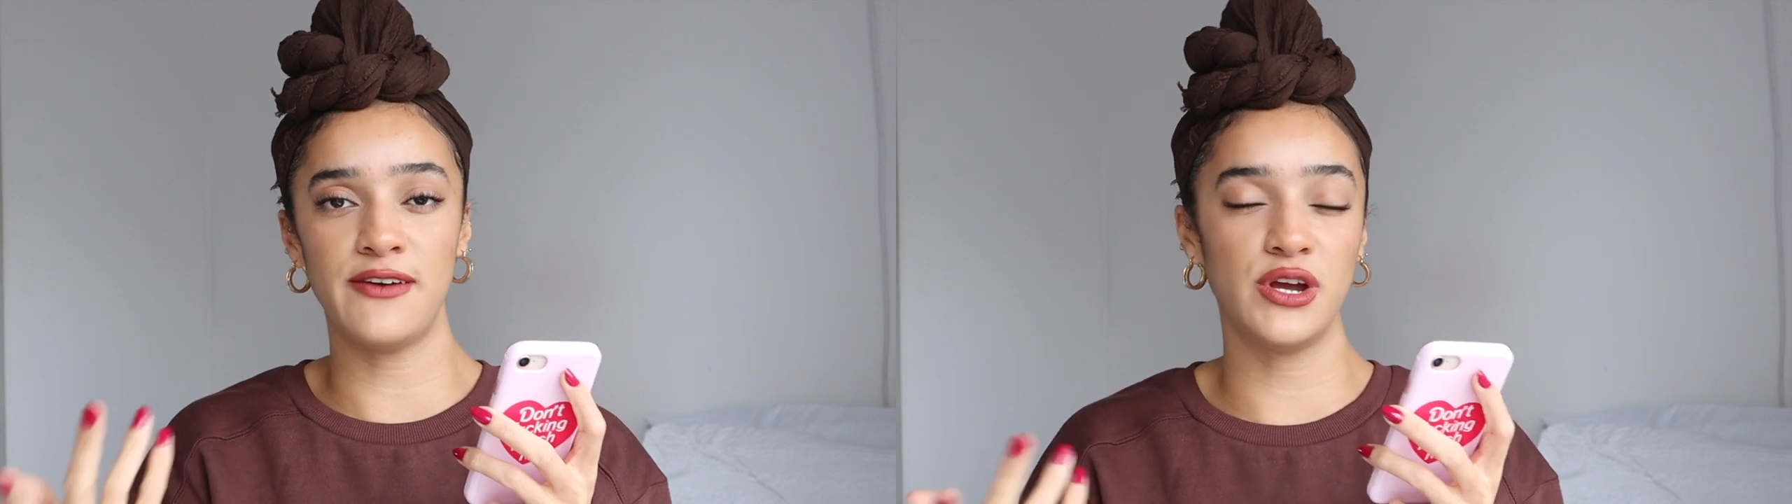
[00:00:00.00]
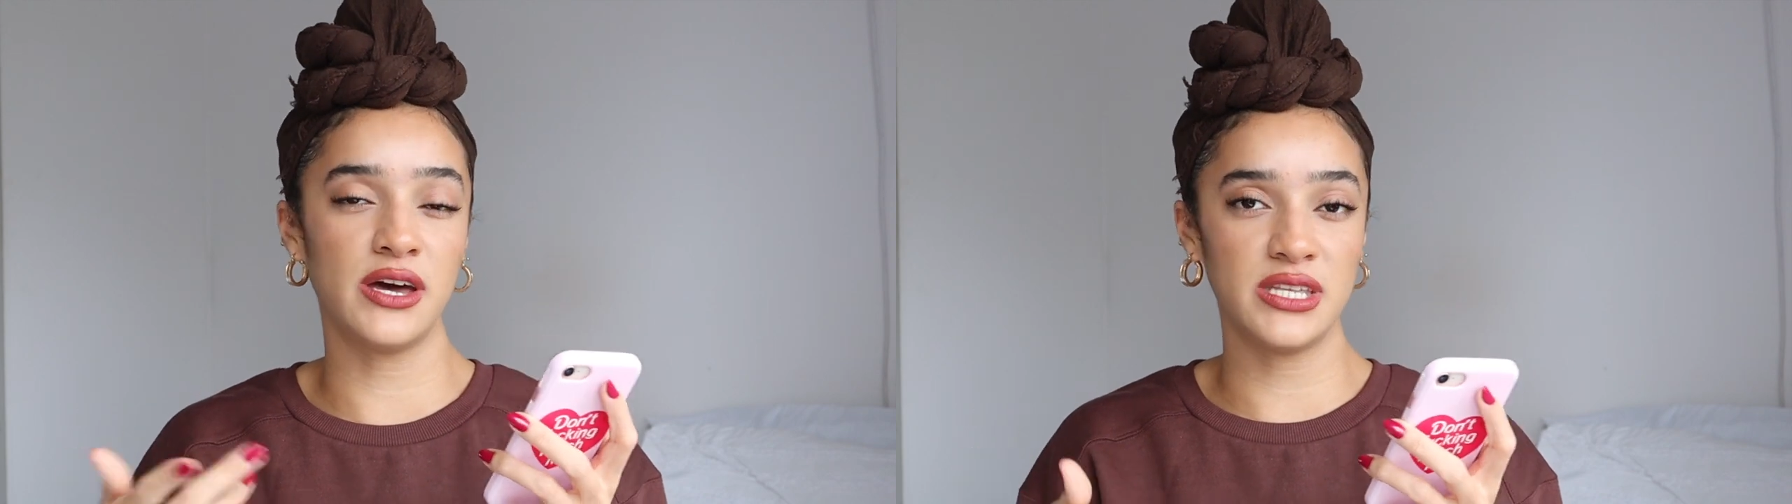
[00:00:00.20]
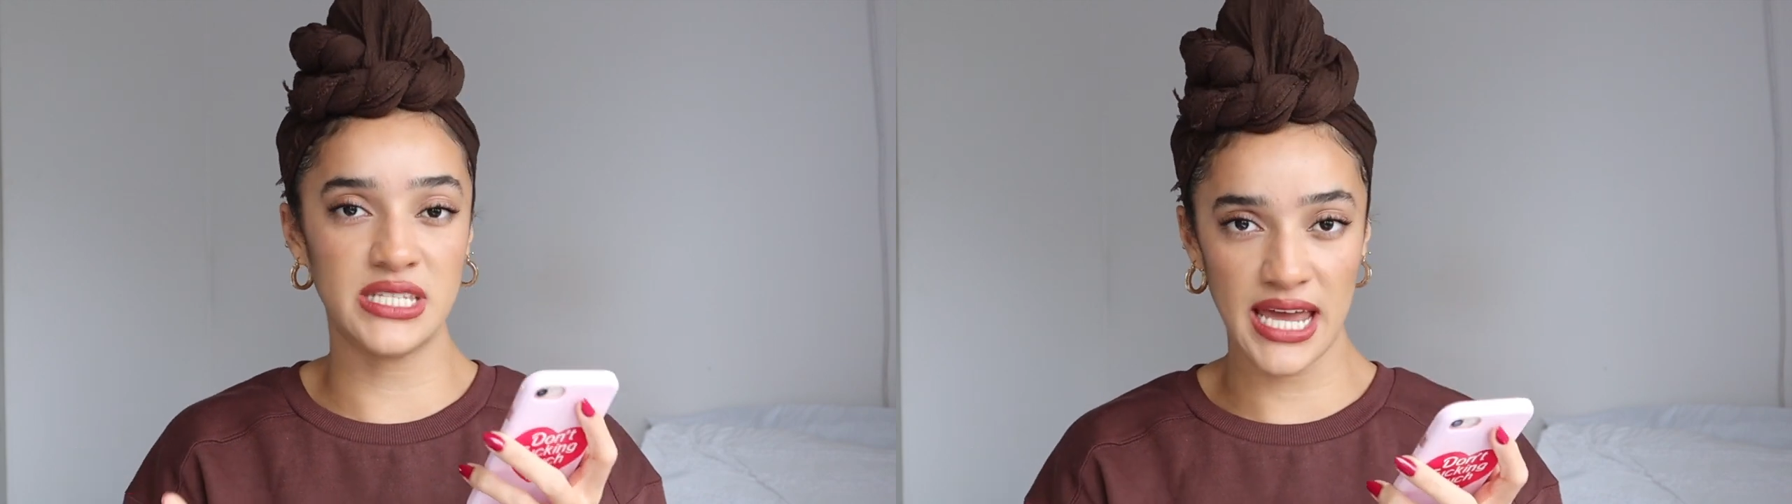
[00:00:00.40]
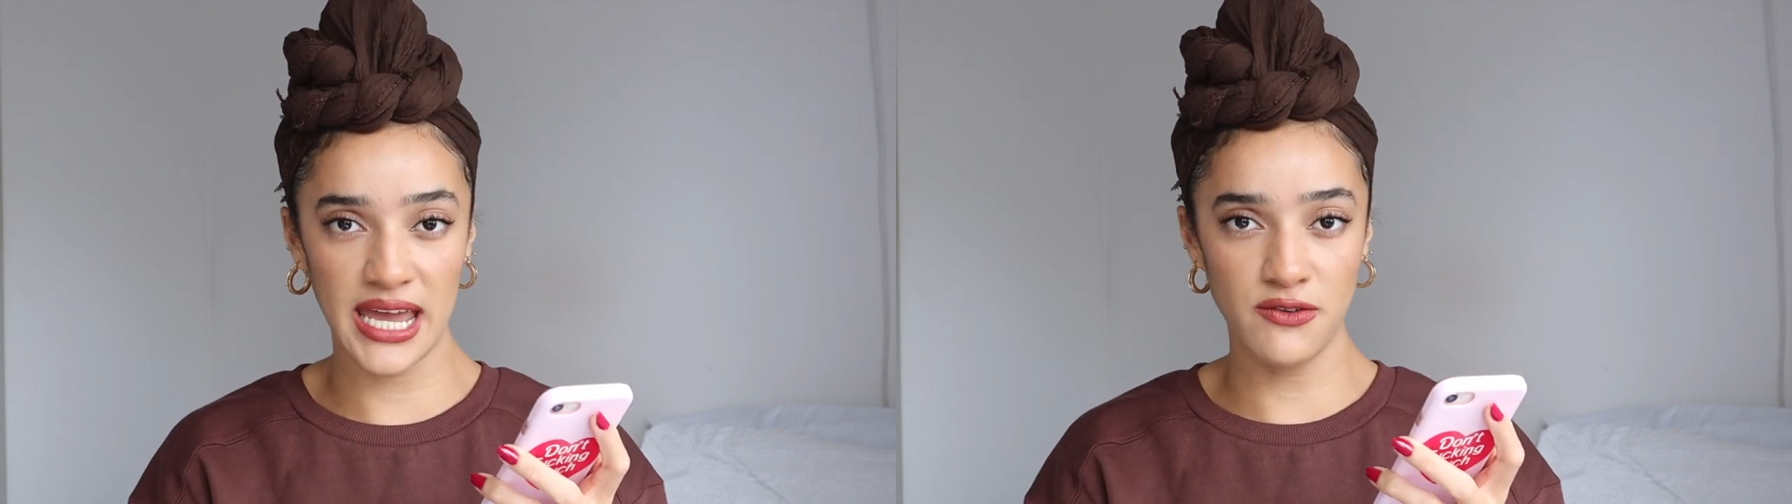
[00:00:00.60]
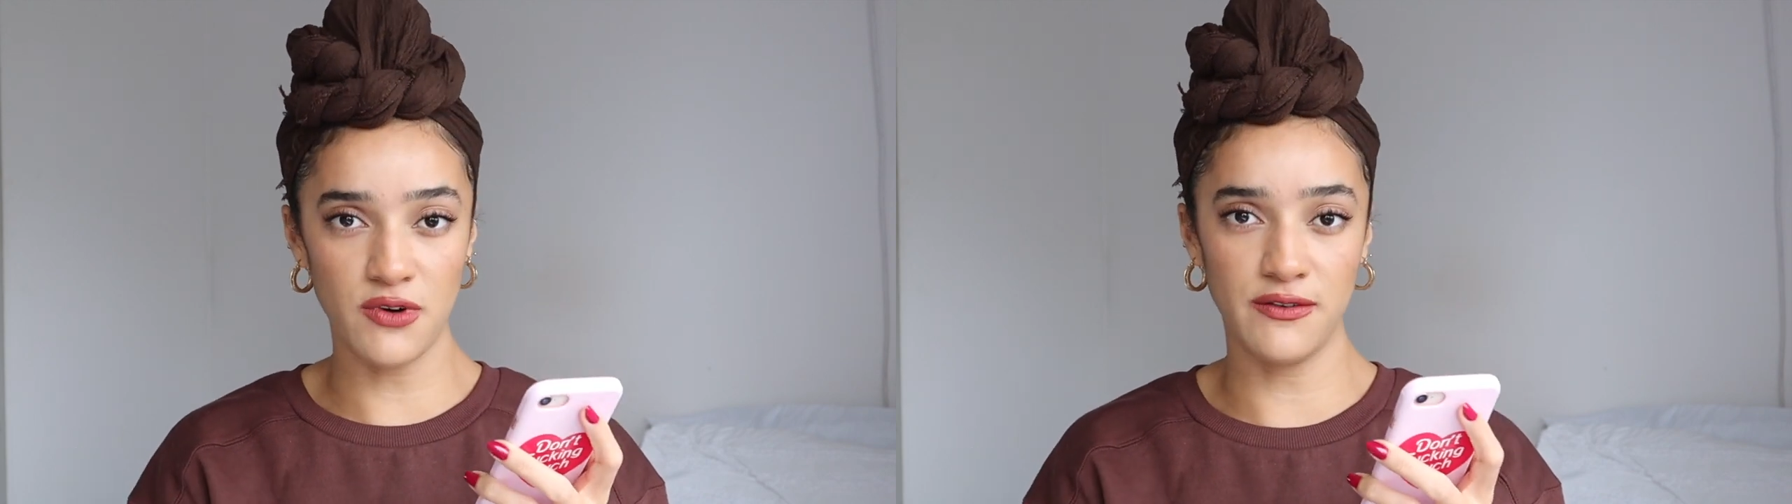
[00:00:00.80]
every other
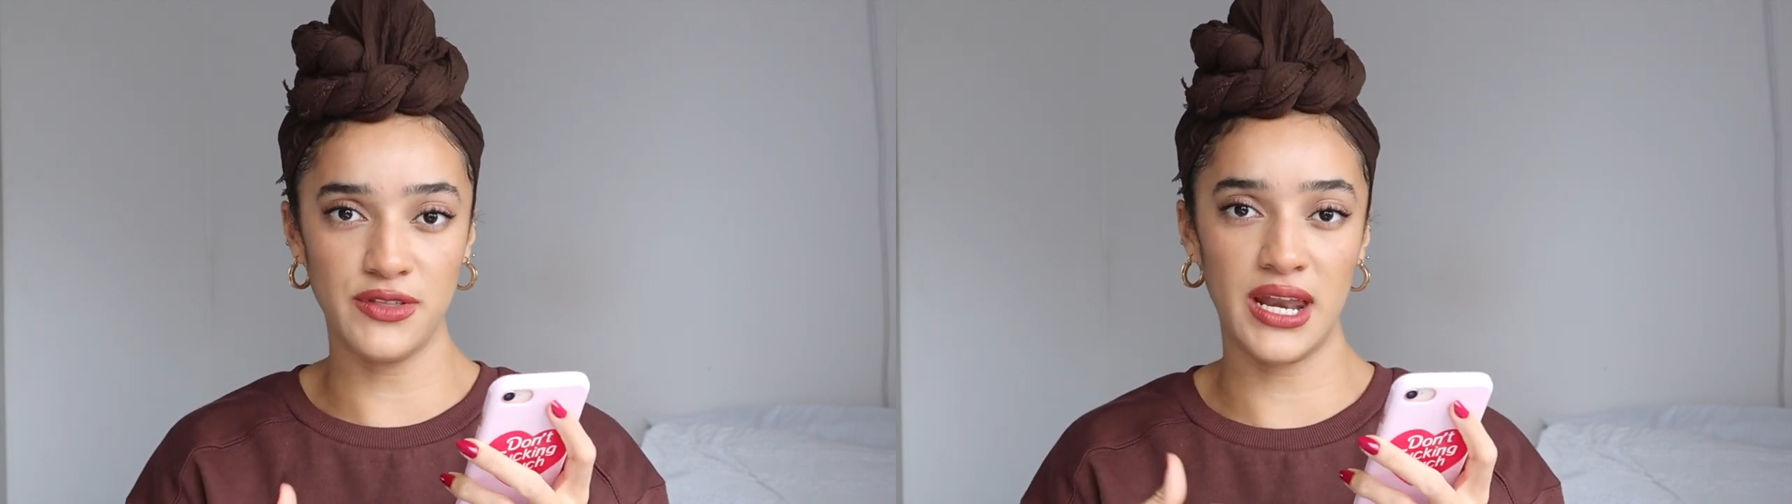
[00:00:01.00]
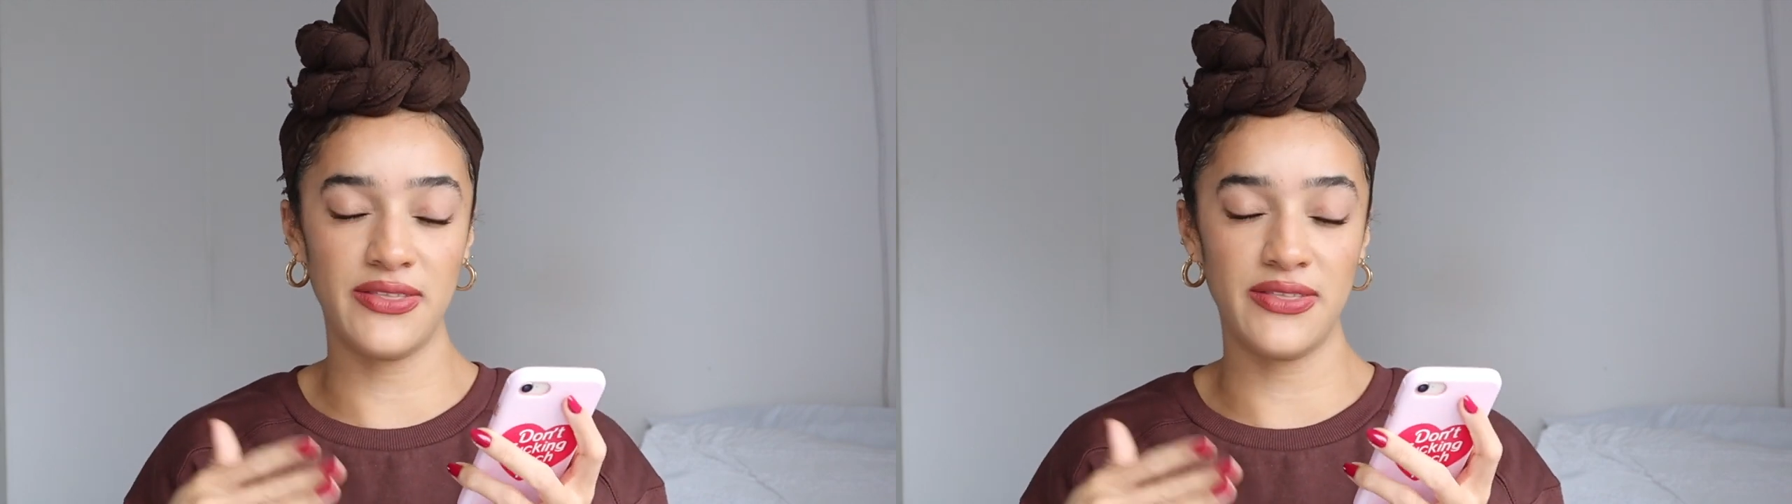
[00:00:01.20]
day rather than